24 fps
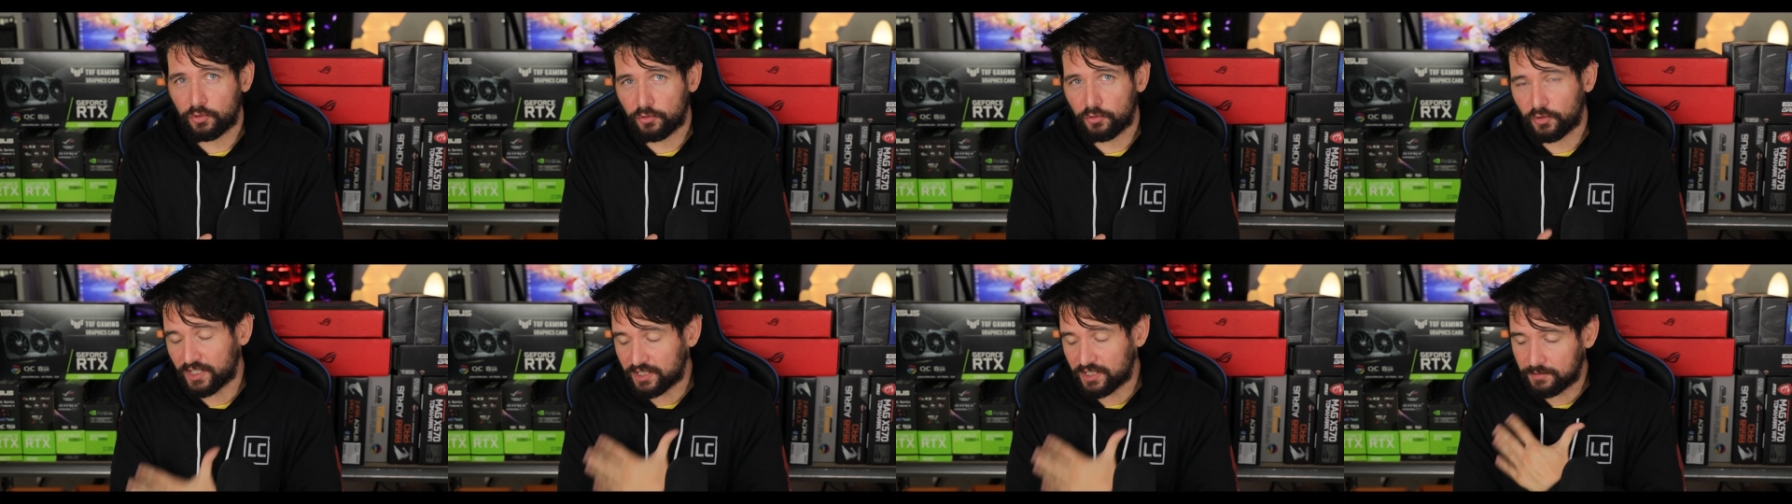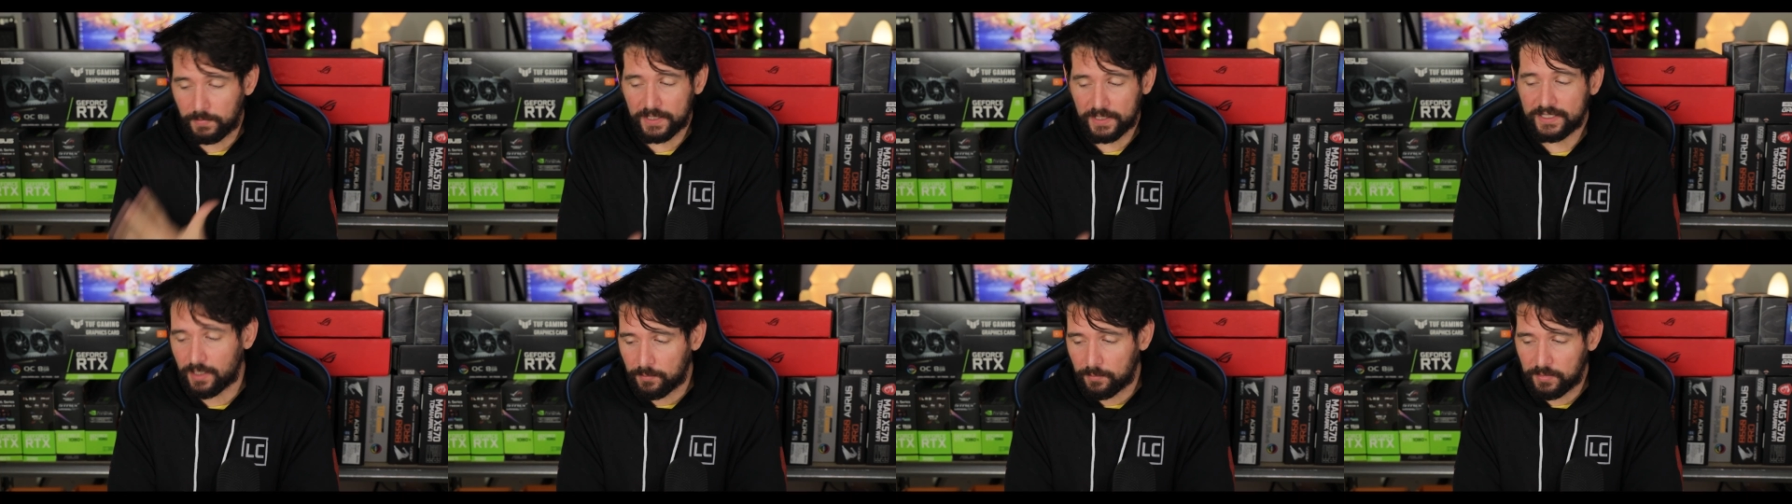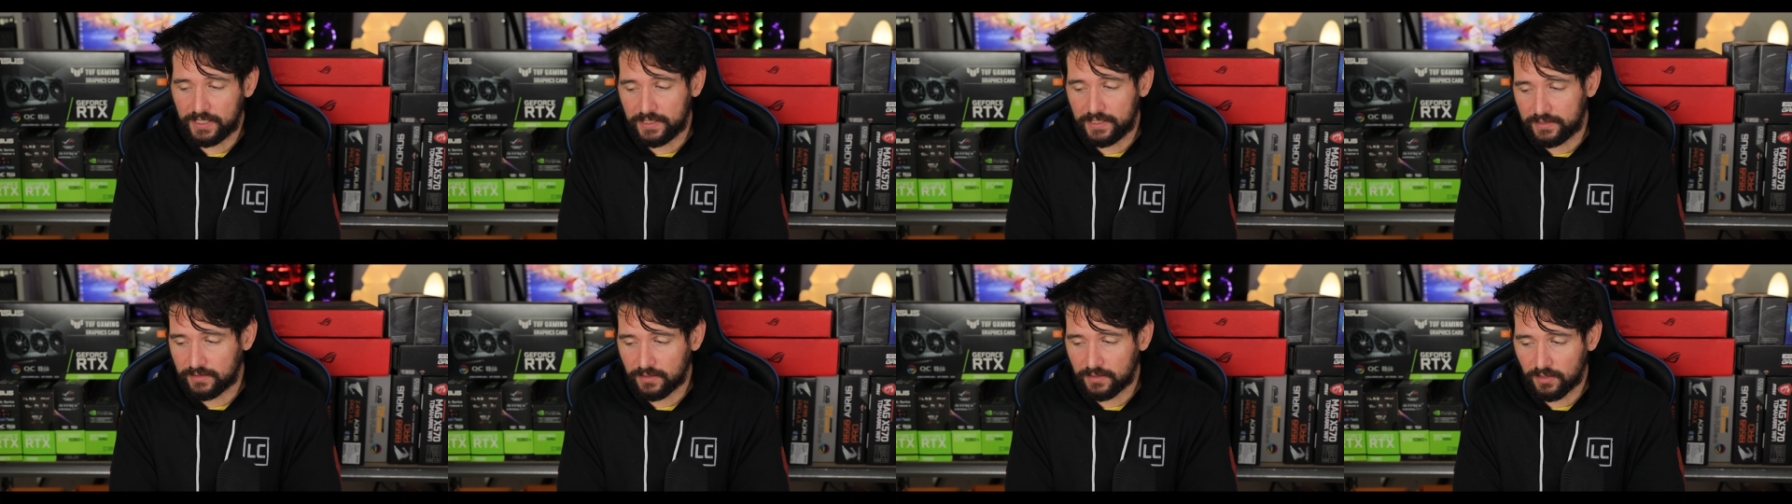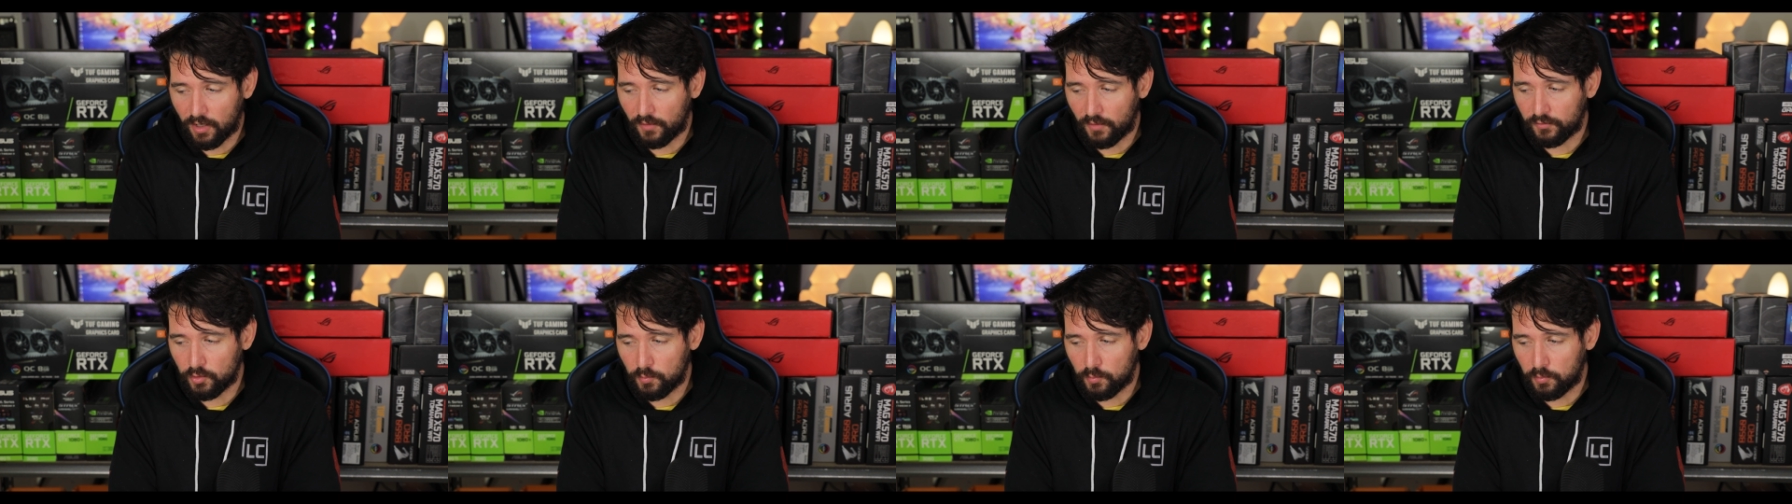to the expandability
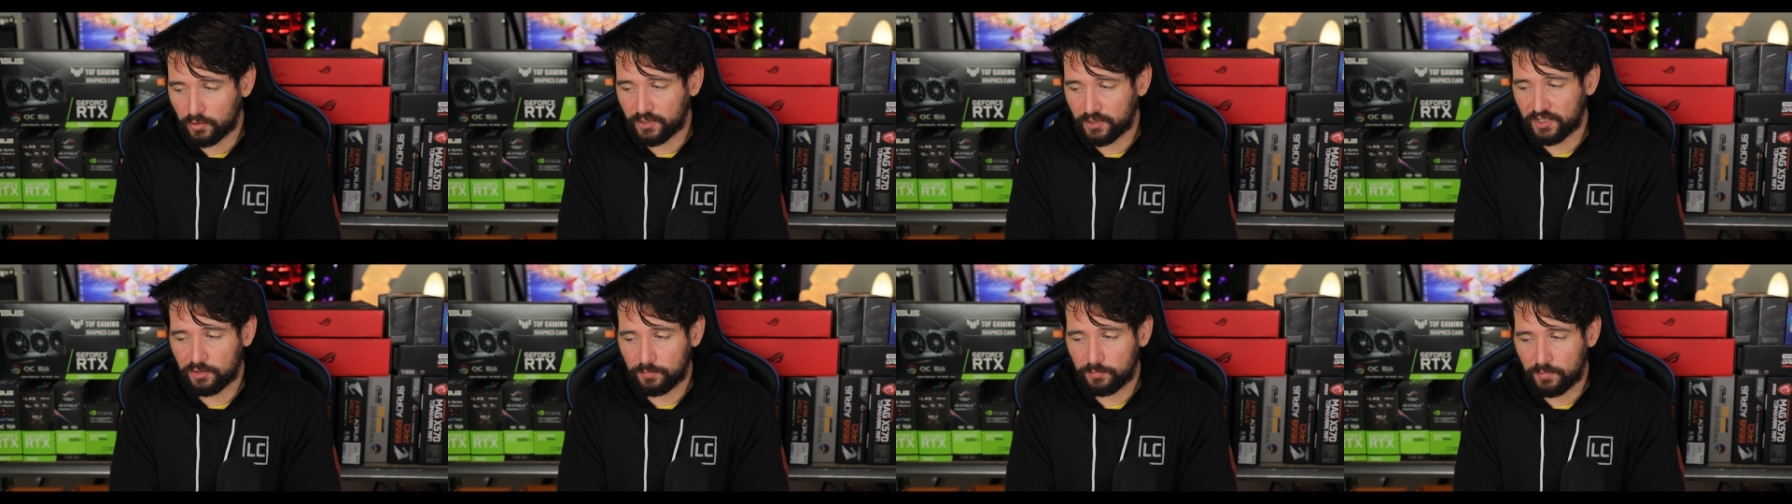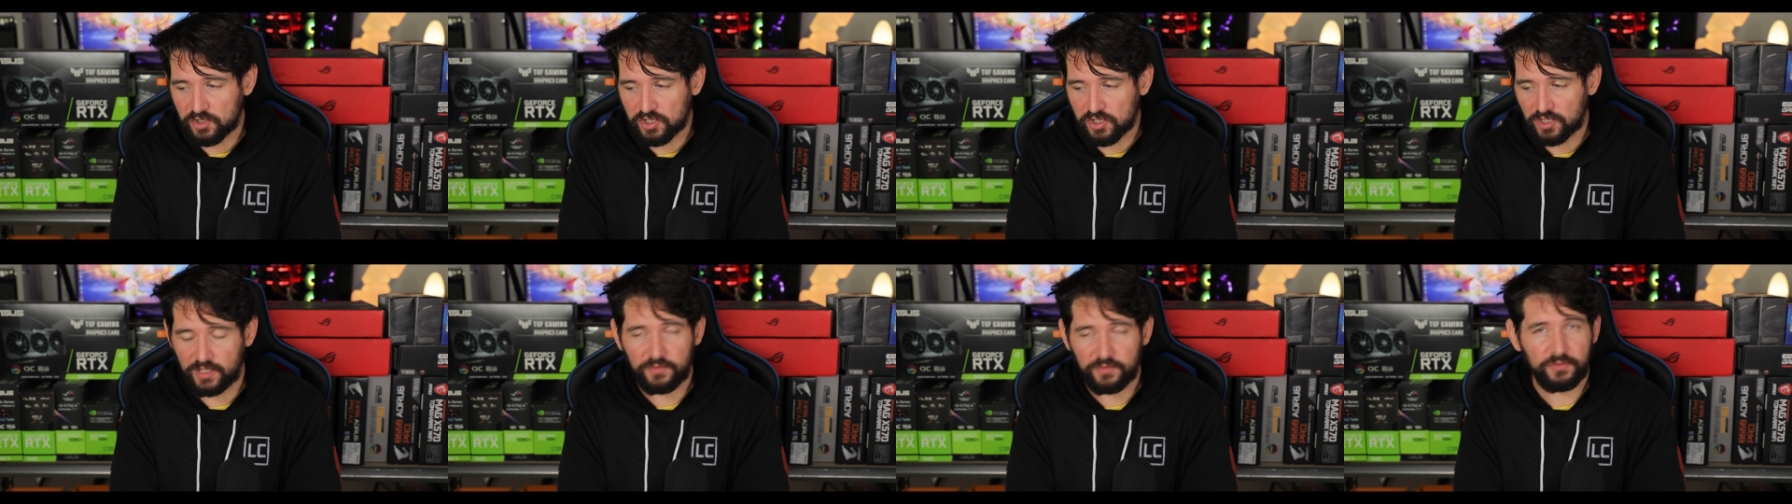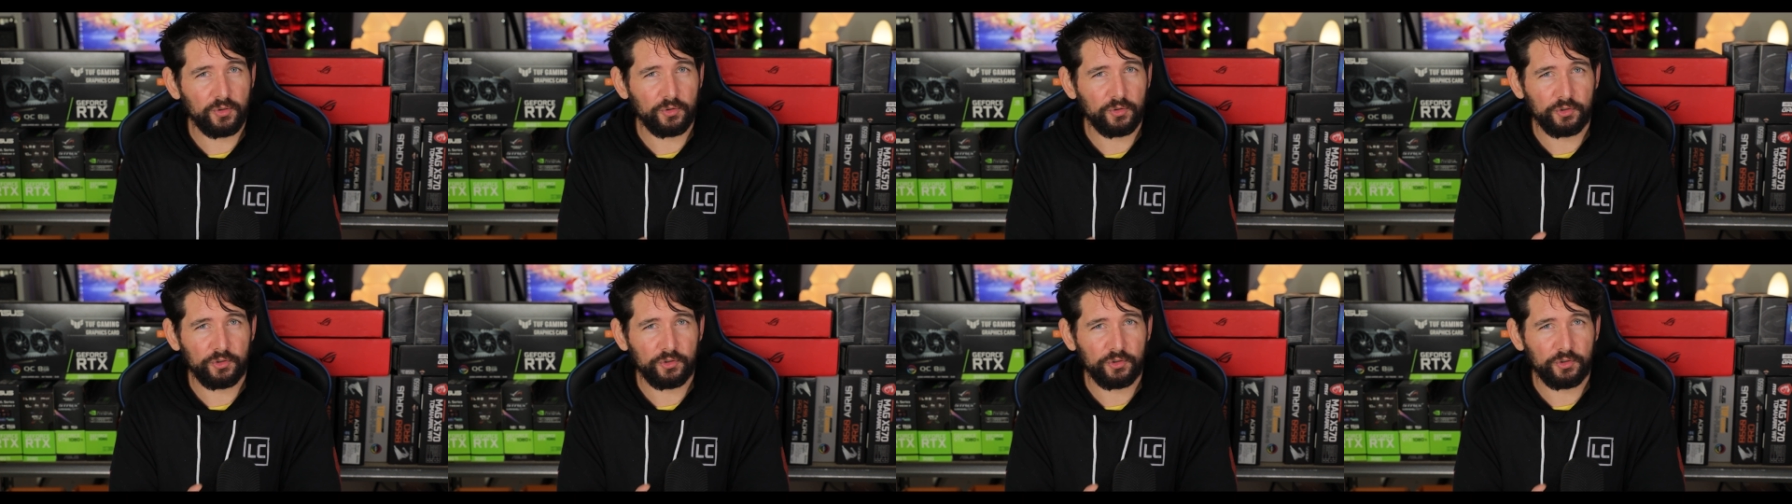of your board, especially if